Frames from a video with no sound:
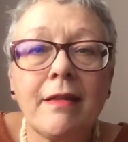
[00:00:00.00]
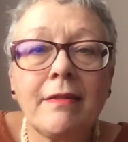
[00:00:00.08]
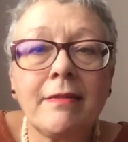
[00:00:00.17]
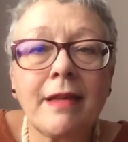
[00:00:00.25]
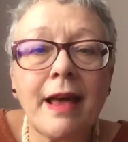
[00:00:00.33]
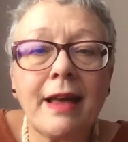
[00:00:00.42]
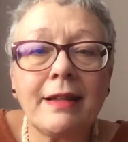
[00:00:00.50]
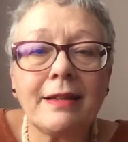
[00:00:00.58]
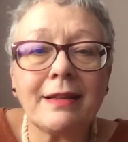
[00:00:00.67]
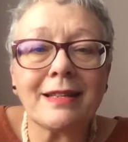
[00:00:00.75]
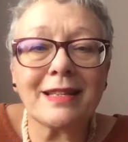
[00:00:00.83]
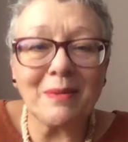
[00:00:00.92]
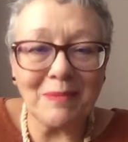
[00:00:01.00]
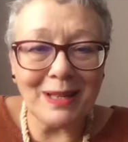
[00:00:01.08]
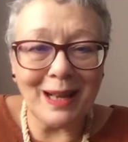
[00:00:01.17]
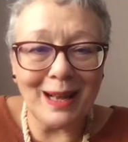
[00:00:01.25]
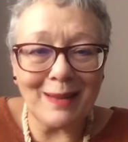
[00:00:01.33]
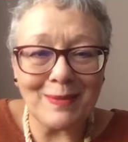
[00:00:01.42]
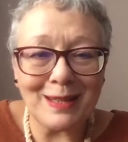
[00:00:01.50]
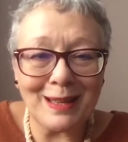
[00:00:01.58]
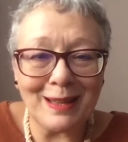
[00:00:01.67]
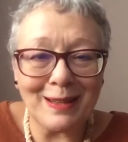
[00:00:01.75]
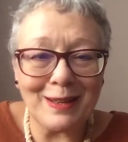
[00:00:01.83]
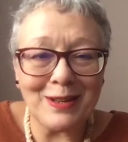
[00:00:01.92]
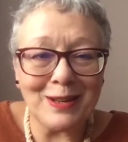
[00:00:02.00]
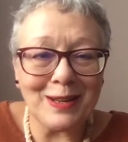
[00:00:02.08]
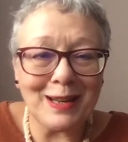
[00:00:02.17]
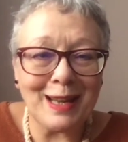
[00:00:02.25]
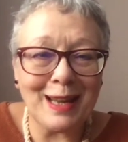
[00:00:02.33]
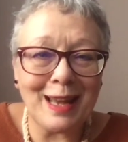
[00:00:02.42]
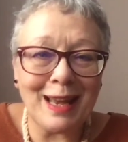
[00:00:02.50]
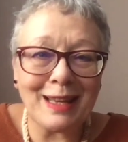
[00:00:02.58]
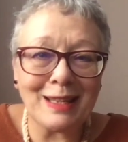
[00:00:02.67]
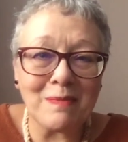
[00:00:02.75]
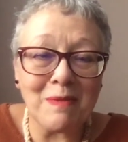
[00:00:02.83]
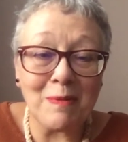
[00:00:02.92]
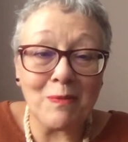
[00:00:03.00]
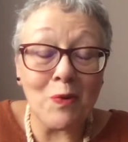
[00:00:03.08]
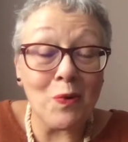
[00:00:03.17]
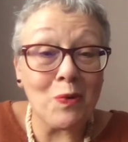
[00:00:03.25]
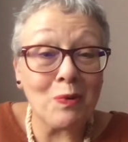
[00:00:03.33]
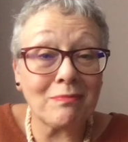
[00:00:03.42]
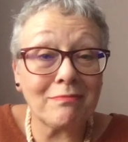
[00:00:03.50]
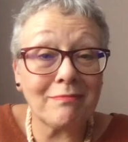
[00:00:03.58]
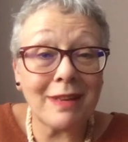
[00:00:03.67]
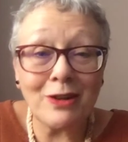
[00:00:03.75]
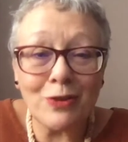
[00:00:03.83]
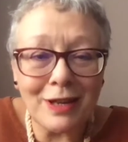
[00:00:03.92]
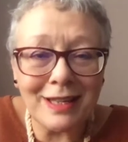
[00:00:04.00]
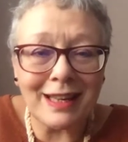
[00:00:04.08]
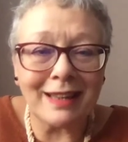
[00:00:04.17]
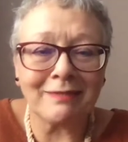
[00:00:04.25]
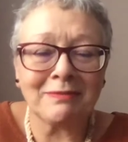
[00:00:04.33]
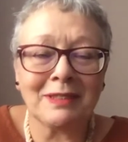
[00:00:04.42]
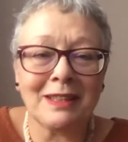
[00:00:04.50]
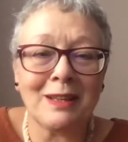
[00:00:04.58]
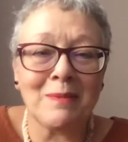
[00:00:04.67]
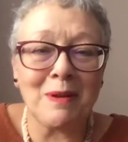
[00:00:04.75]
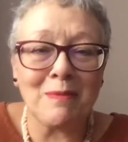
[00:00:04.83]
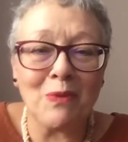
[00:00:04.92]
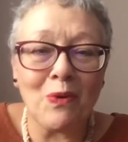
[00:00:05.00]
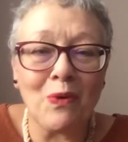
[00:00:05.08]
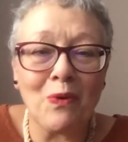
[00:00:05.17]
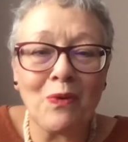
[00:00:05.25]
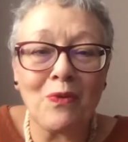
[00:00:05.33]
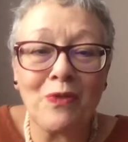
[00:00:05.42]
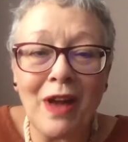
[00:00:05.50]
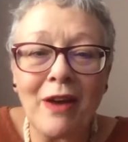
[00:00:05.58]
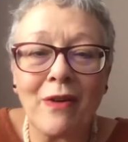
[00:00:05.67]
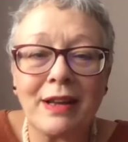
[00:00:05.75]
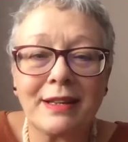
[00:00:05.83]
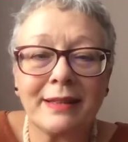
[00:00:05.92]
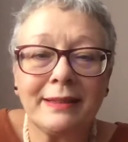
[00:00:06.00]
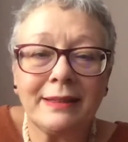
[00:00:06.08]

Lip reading: then sometimes the journey is a bit more interesting and a bit more varied.